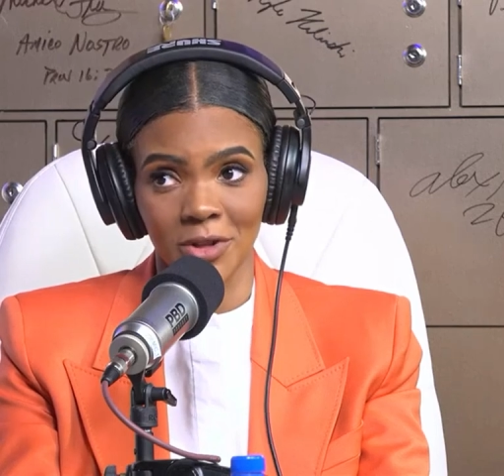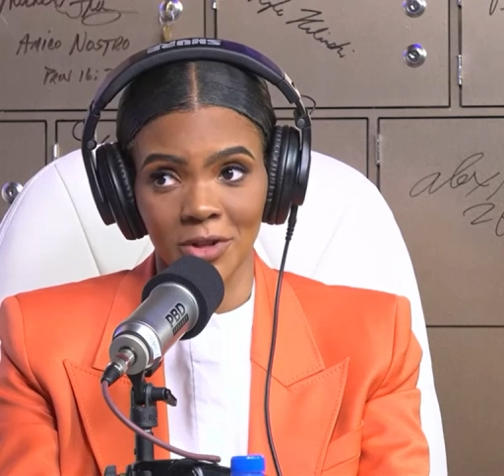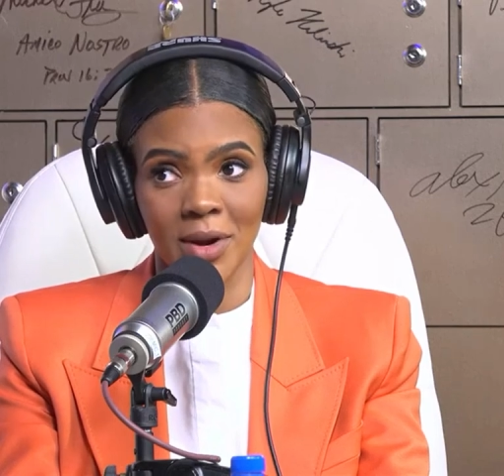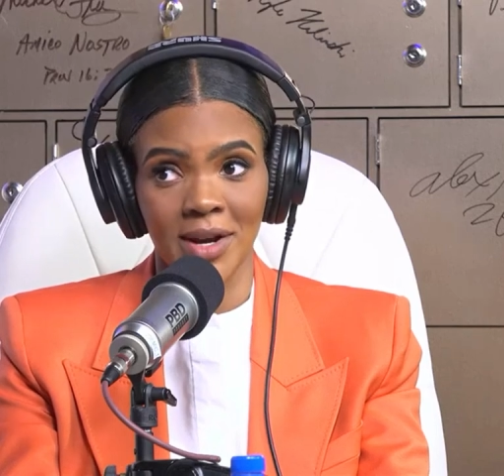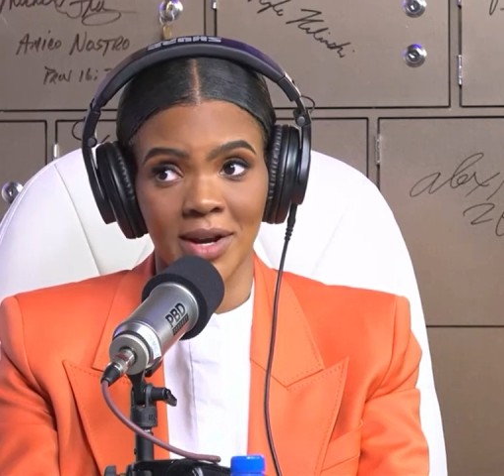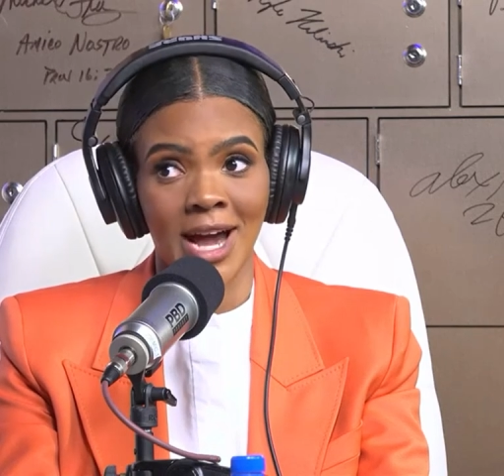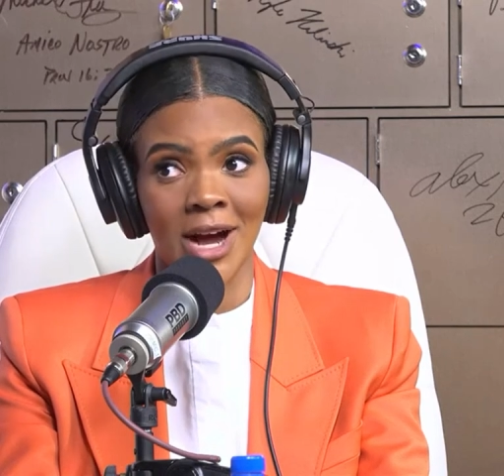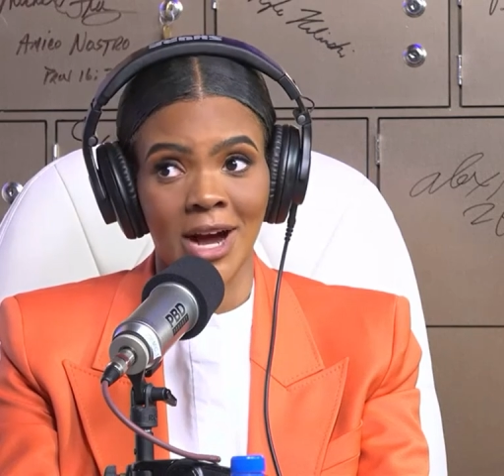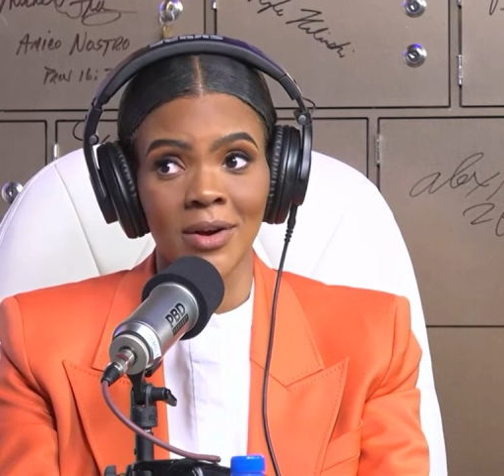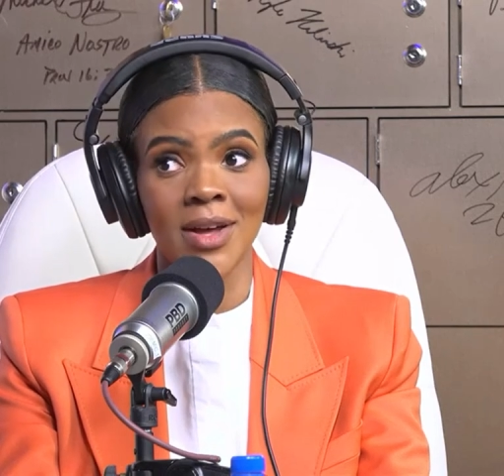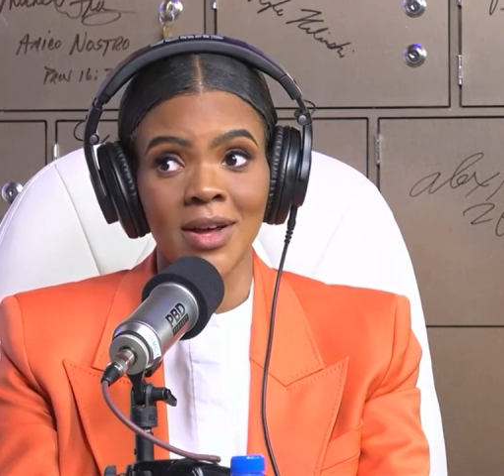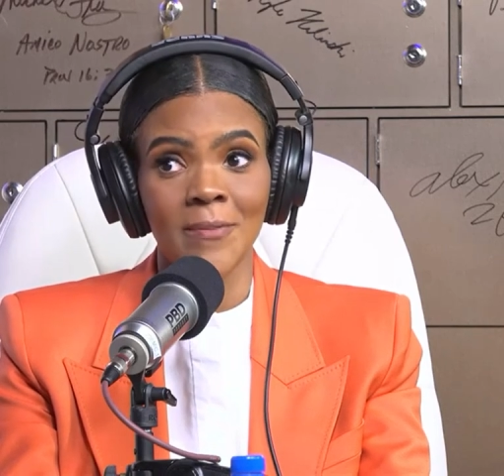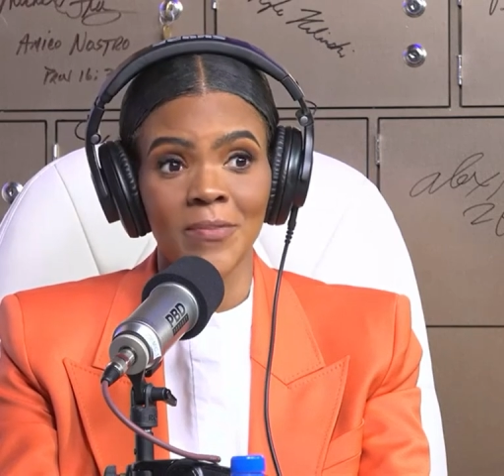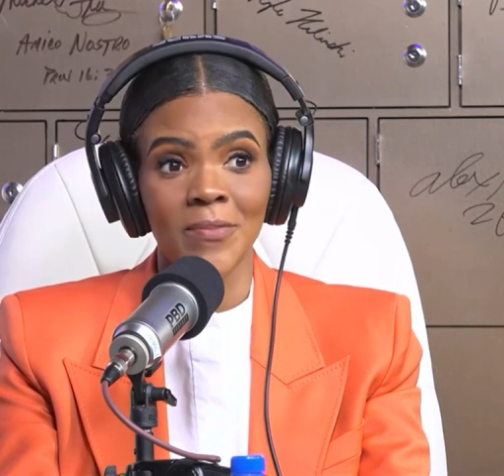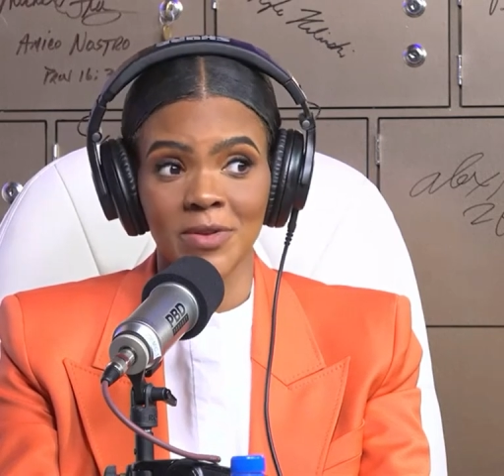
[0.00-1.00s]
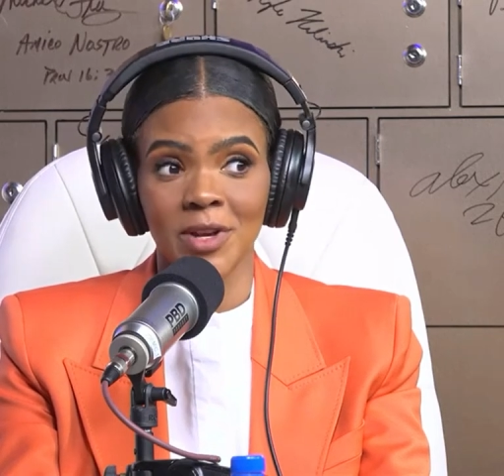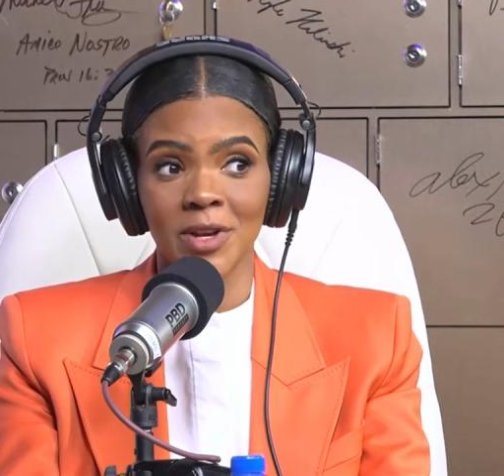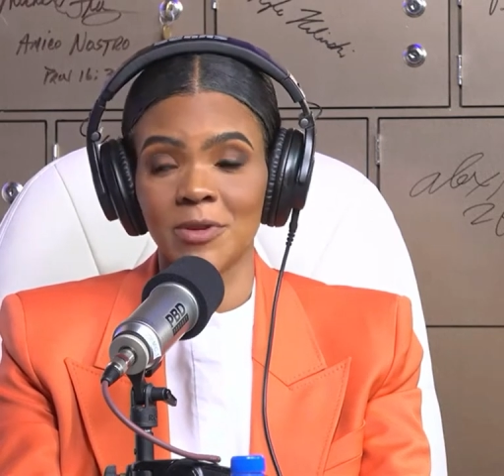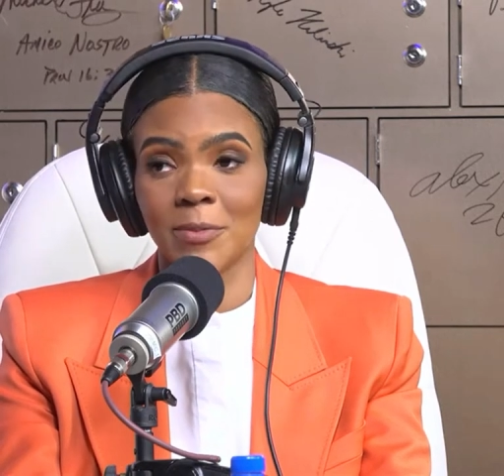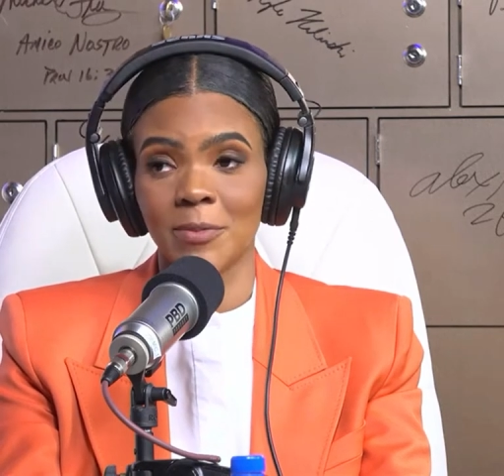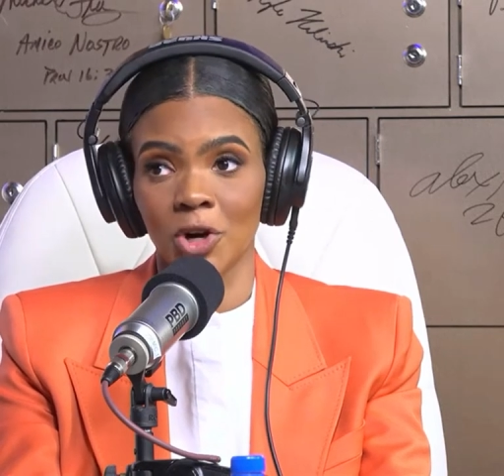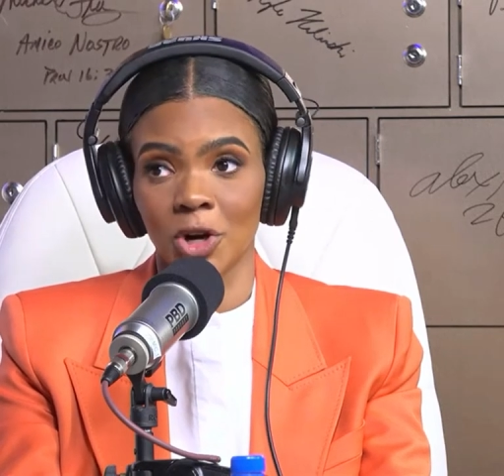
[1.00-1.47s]
with right now is
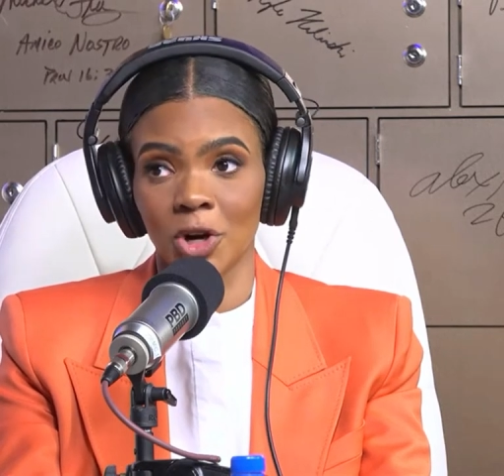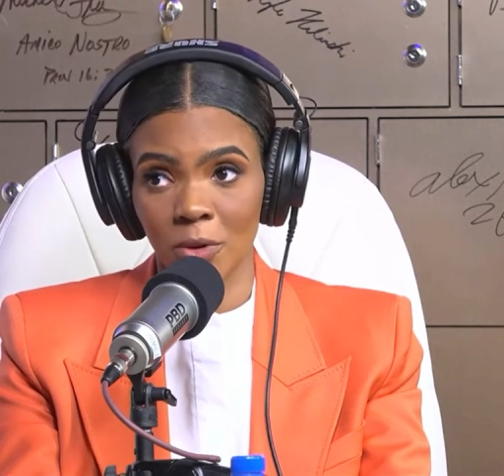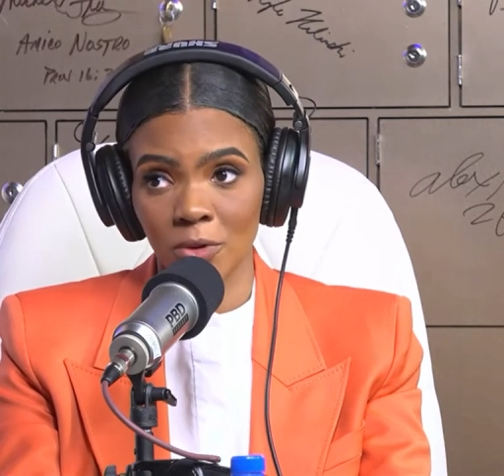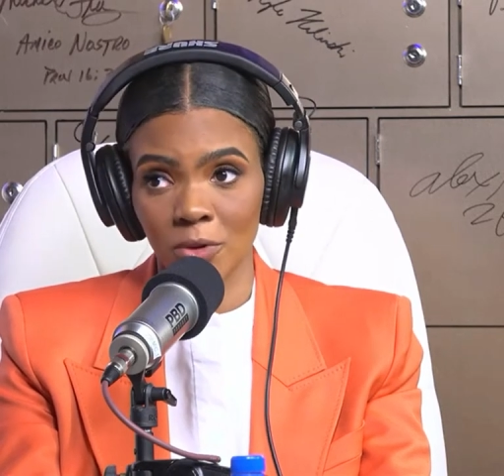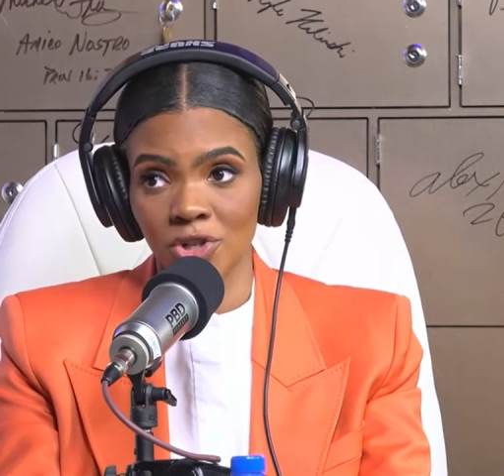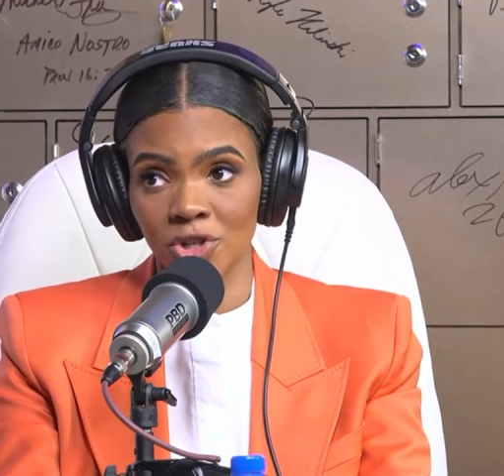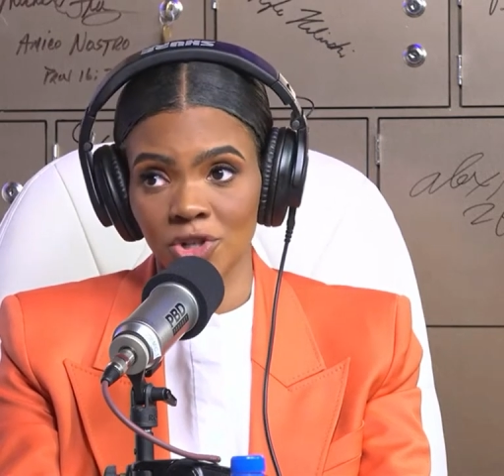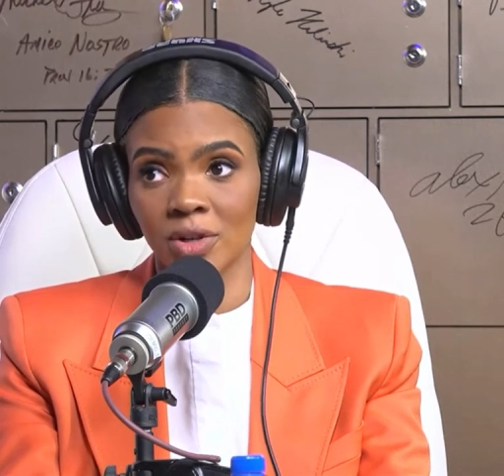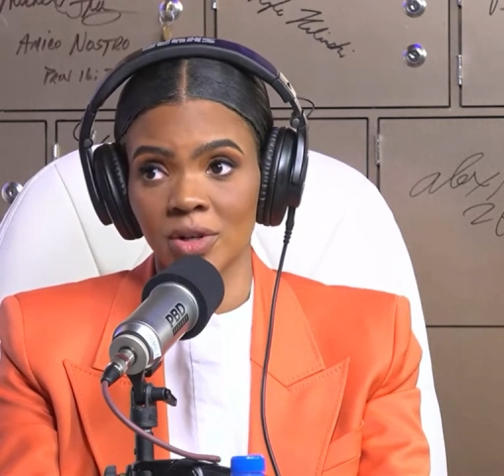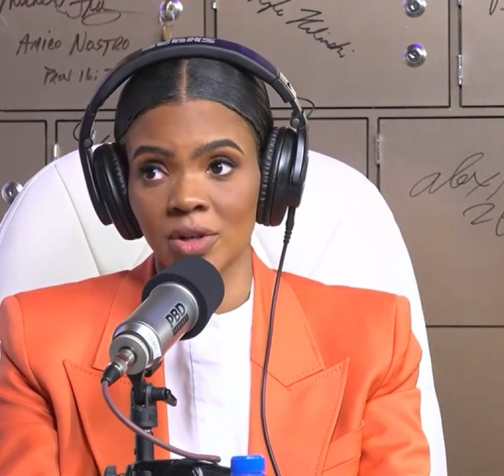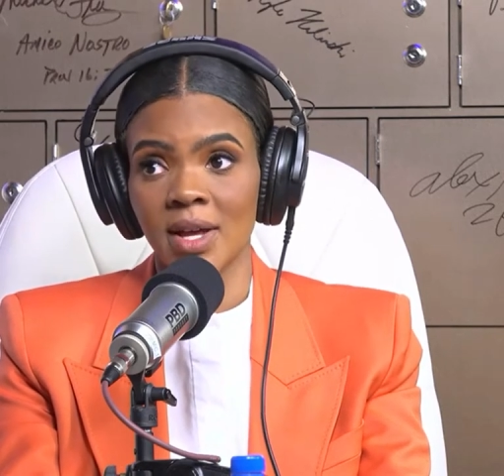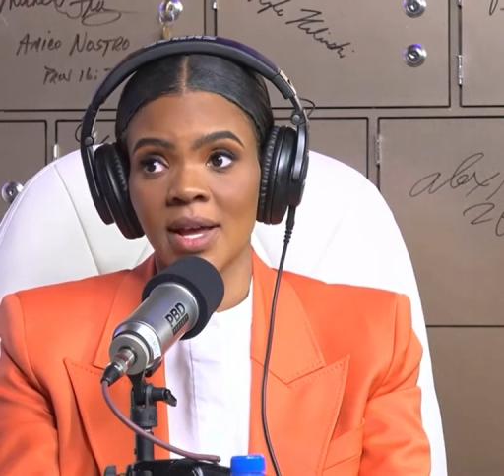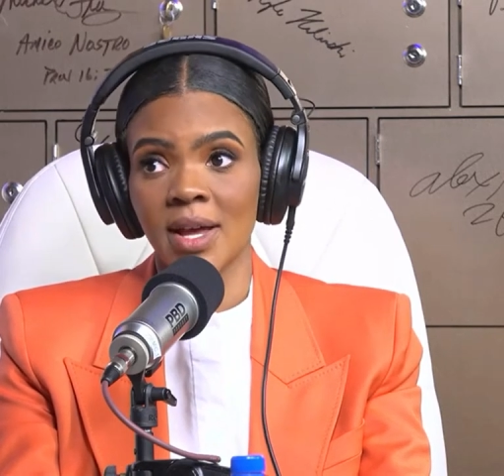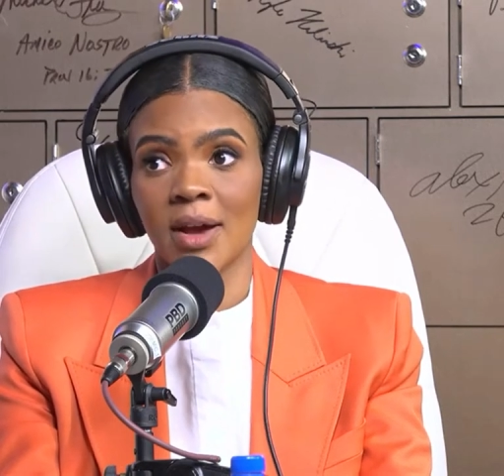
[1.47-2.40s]
because people are emotional.